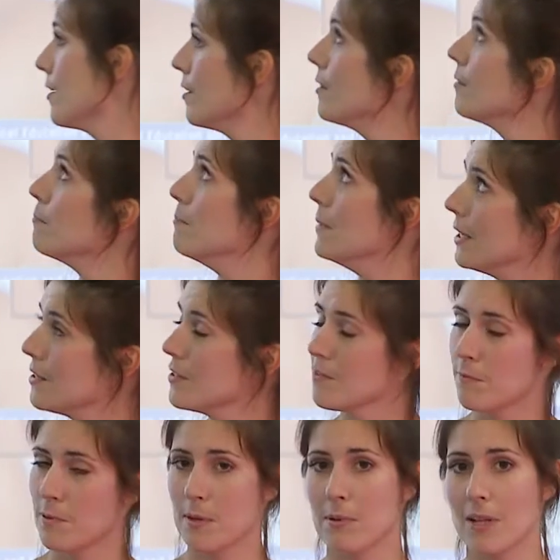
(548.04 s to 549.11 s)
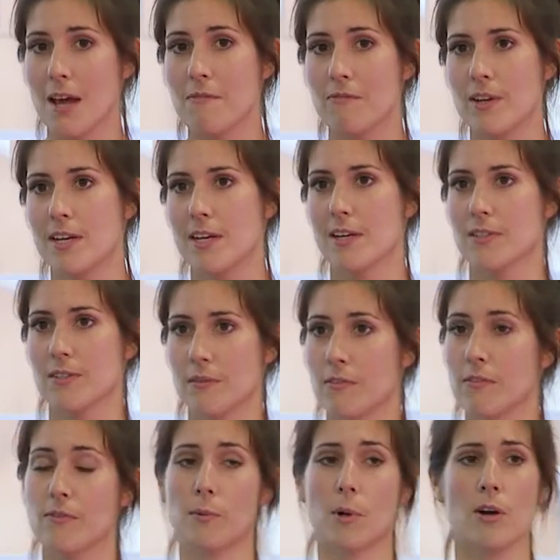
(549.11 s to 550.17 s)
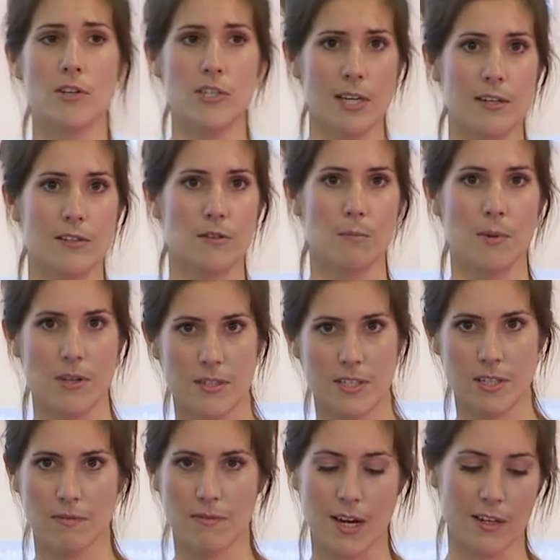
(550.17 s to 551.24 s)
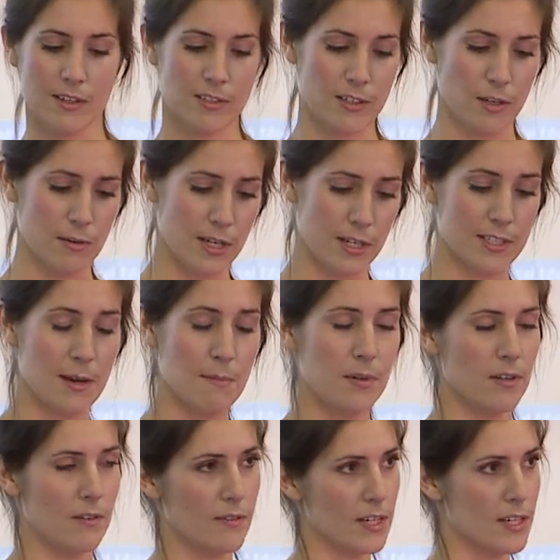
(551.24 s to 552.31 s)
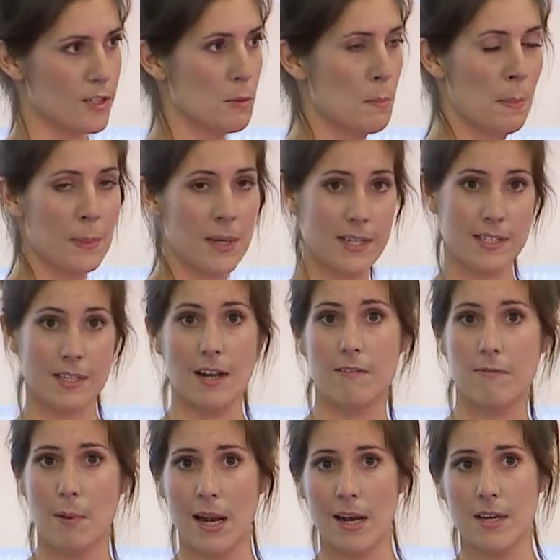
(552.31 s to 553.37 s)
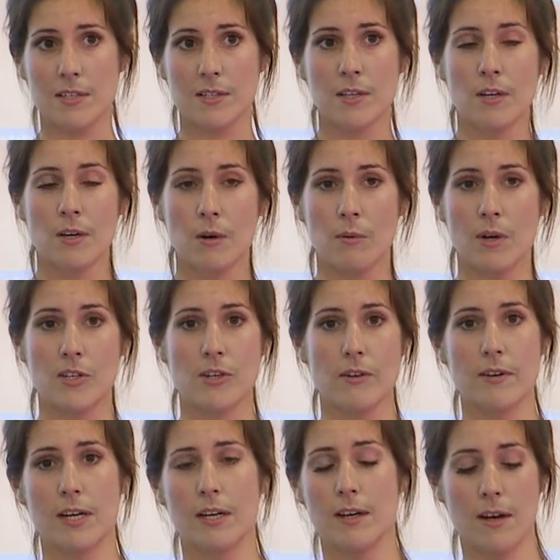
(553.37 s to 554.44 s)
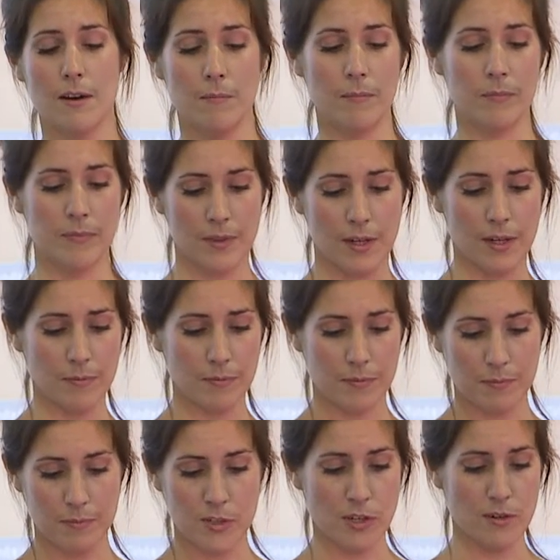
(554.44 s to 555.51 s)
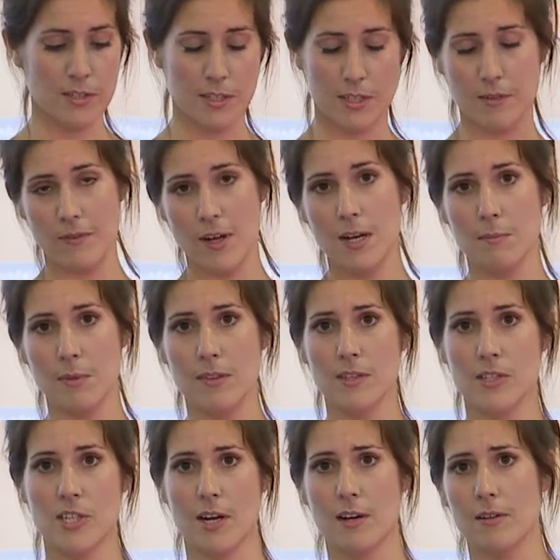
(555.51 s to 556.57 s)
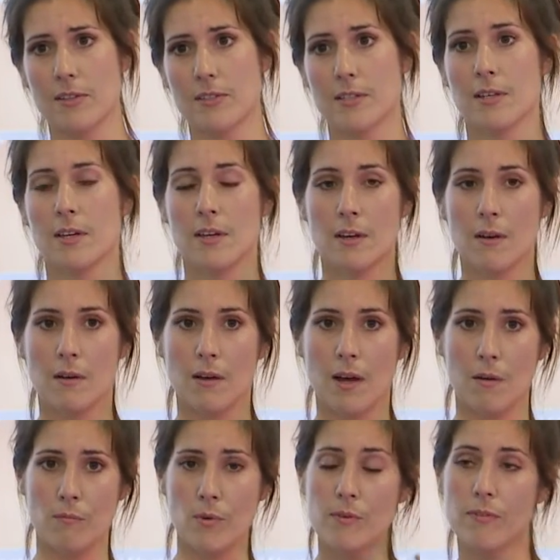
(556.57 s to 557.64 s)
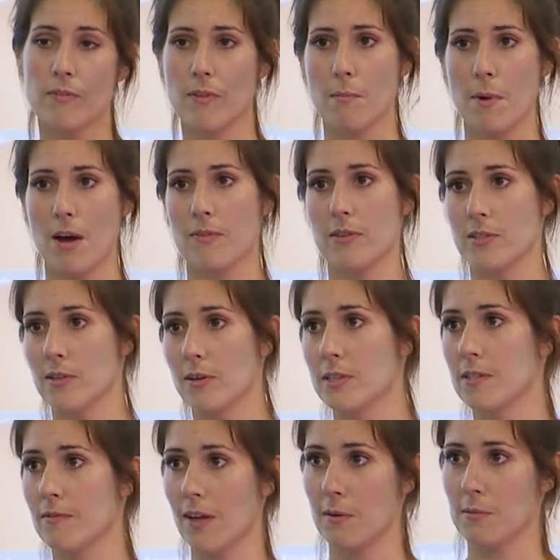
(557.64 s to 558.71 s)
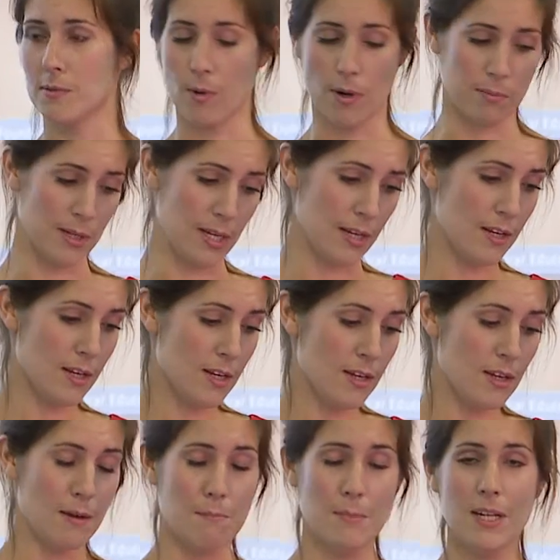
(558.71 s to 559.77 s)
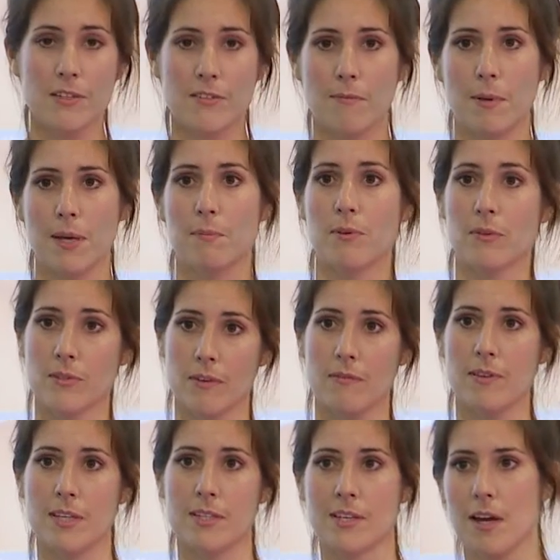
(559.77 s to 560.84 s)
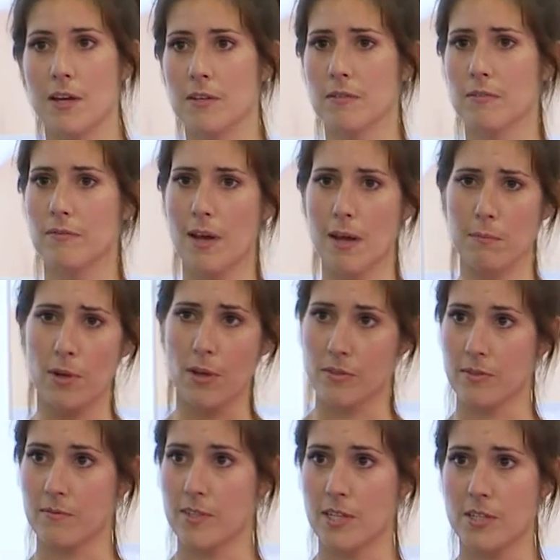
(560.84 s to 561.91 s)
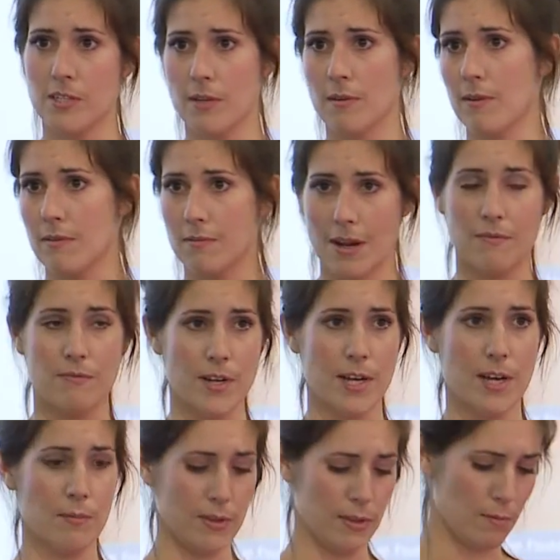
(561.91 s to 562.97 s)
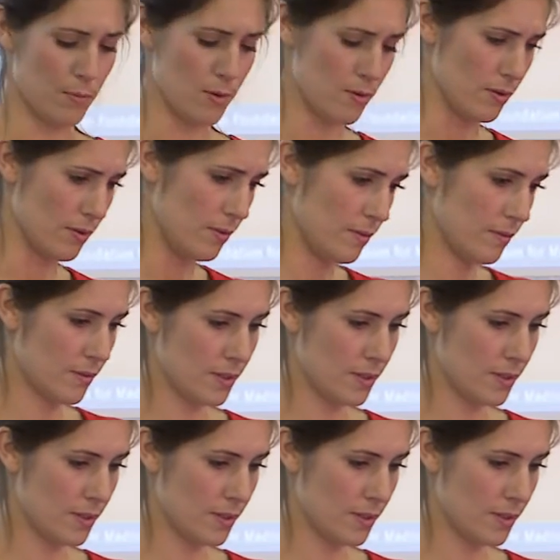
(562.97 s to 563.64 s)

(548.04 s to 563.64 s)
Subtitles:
that millions of people every year suffer from congenital birth defects. So an example of this is cleft palate, where during the development, the child's roof of the mouth is not developed properly. And millions of people suffer this kind of loss of tissue every year when they're born.